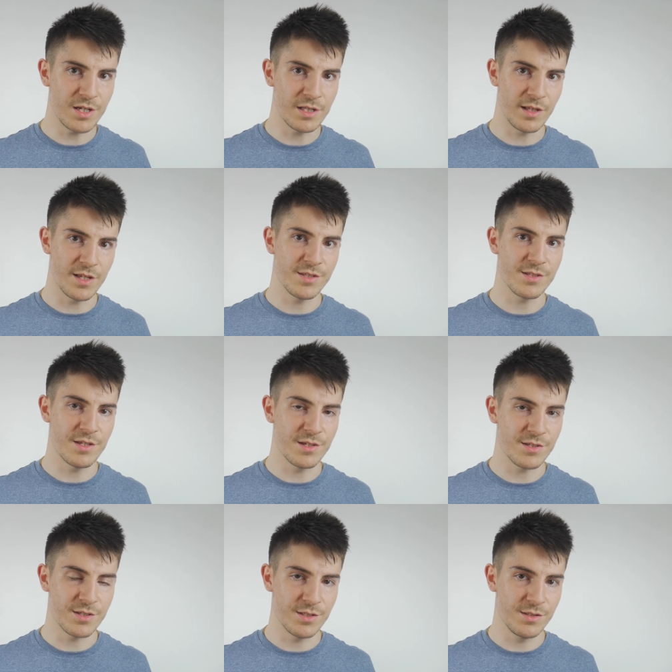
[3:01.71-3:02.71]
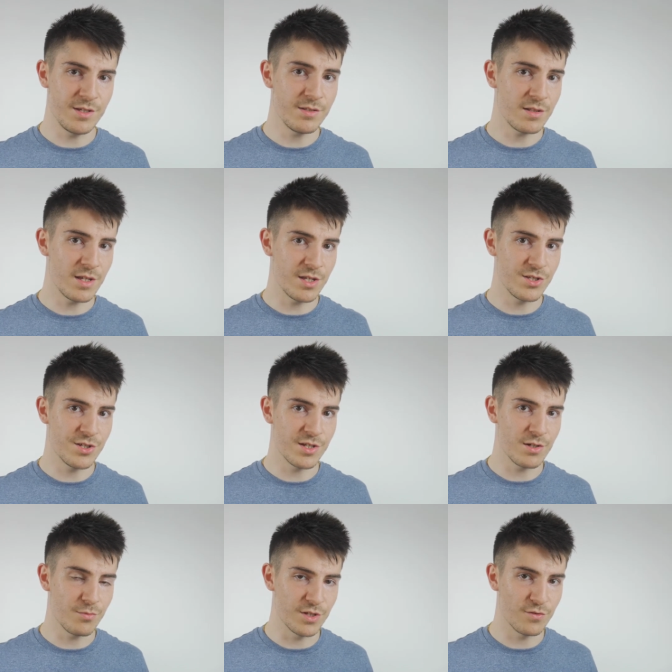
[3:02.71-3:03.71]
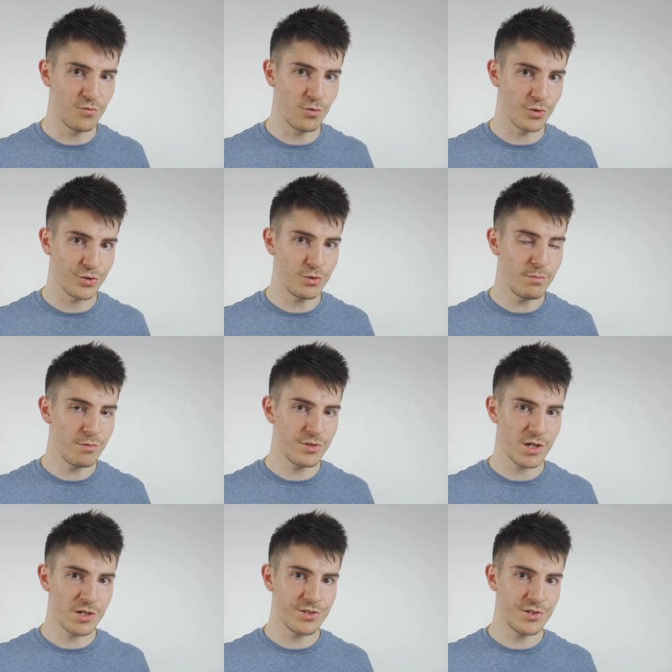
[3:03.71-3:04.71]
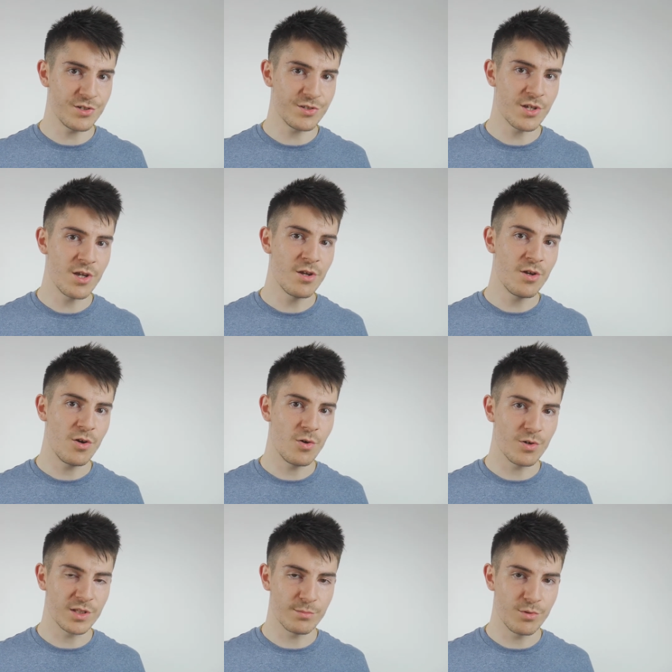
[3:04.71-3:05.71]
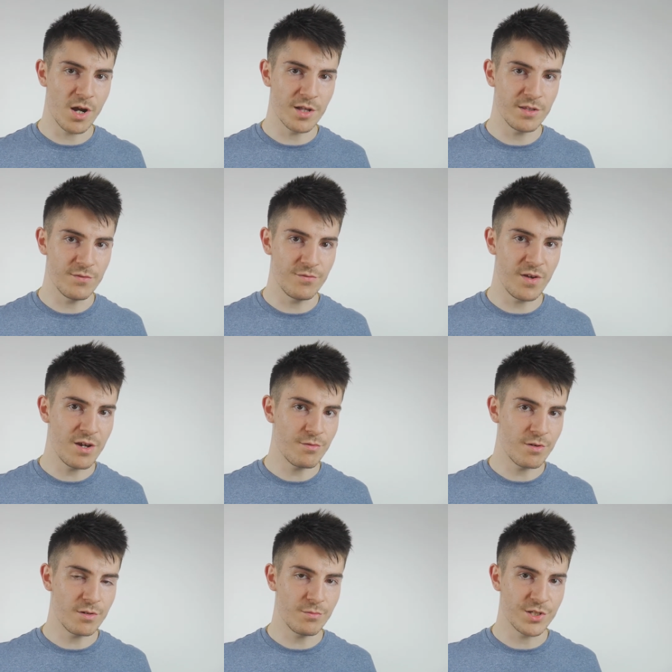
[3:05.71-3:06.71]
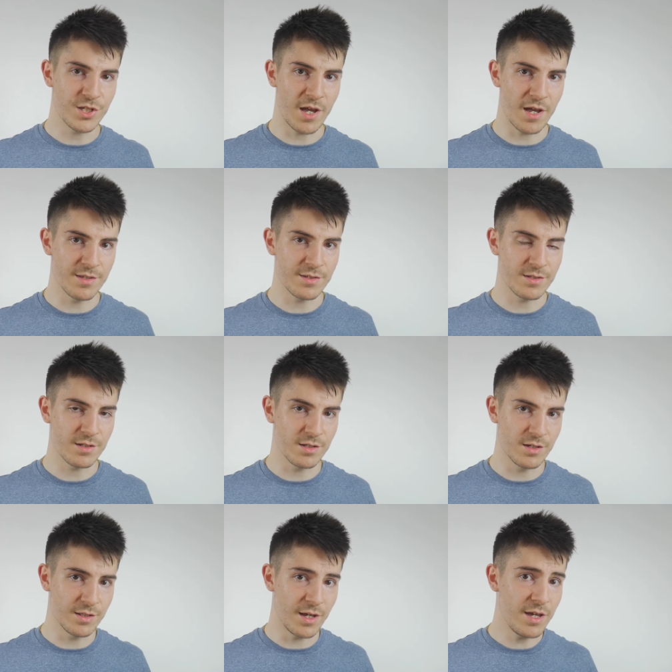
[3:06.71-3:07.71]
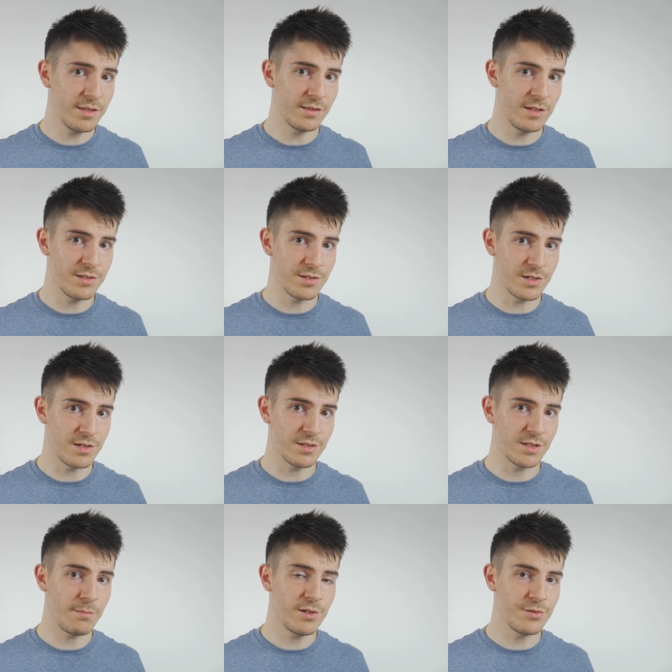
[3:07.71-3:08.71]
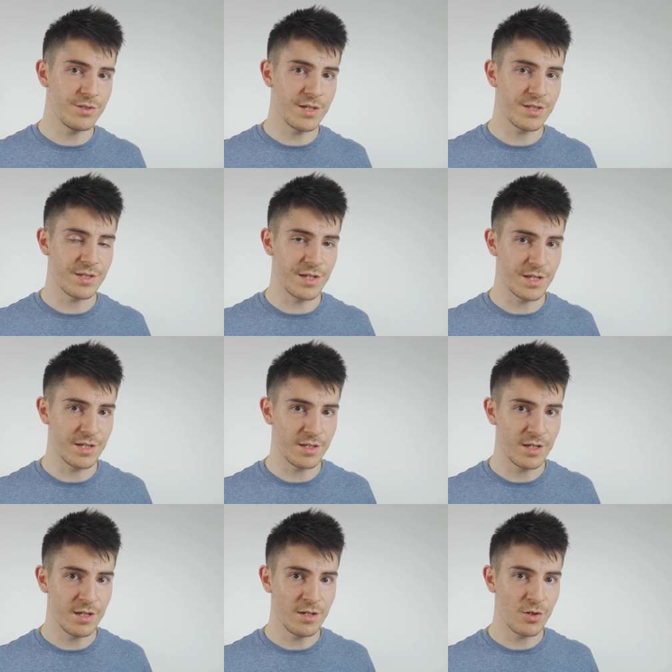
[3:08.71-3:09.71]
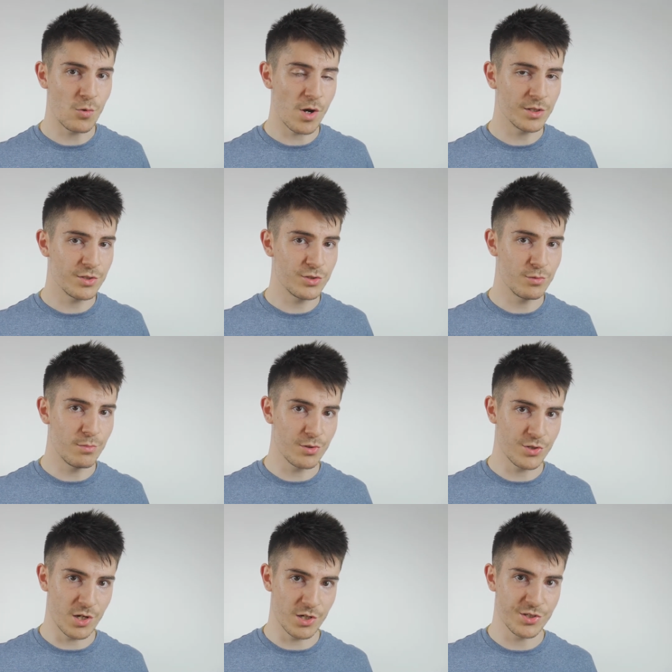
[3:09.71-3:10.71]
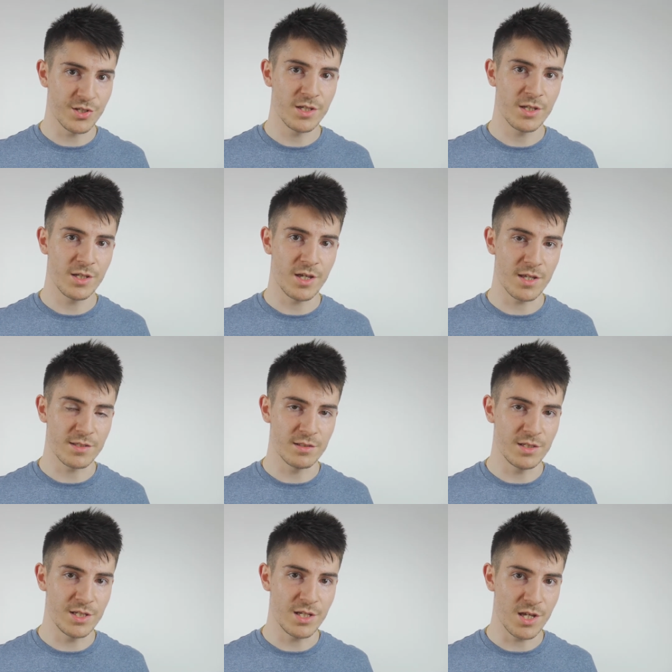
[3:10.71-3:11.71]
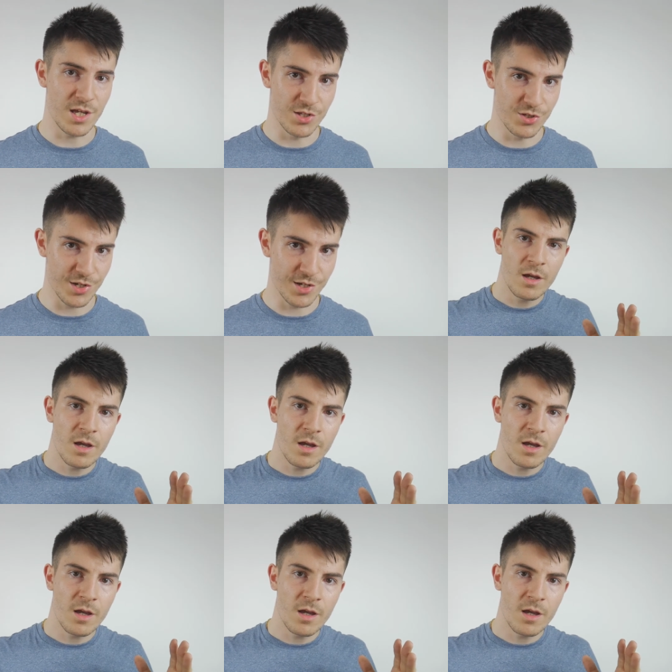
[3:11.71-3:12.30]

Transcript: inline six diesel engine with four turbochargers, or the Bugatti Veyron, which has an eight liter W sixteen quad turbocharged gasoline engine.